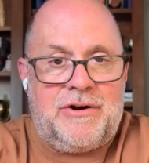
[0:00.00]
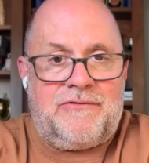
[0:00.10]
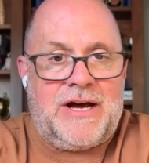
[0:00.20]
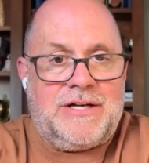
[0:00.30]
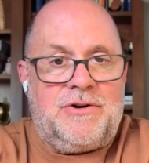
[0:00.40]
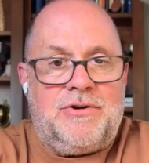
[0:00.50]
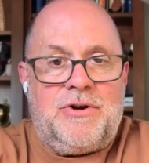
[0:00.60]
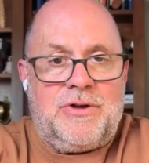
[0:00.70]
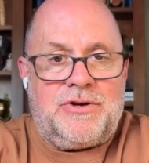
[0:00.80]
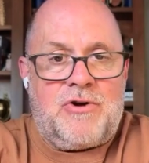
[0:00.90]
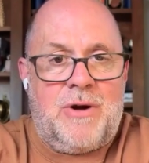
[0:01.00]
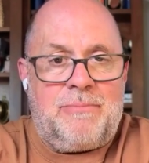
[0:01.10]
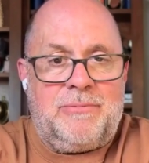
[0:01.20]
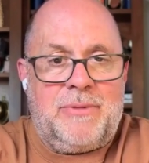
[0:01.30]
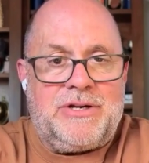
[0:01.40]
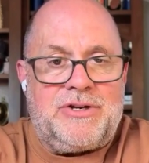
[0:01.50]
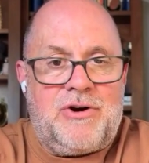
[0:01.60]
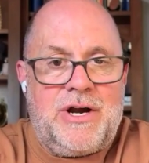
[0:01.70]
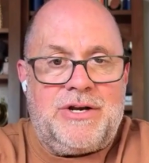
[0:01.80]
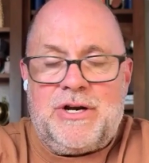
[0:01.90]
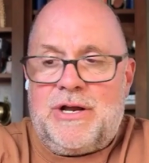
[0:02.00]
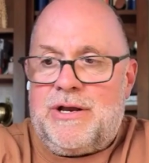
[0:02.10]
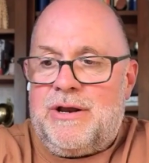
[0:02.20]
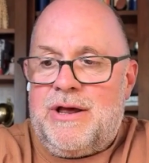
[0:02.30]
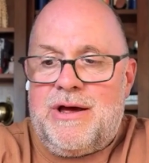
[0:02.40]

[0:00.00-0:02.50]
advisor to the Trump administration.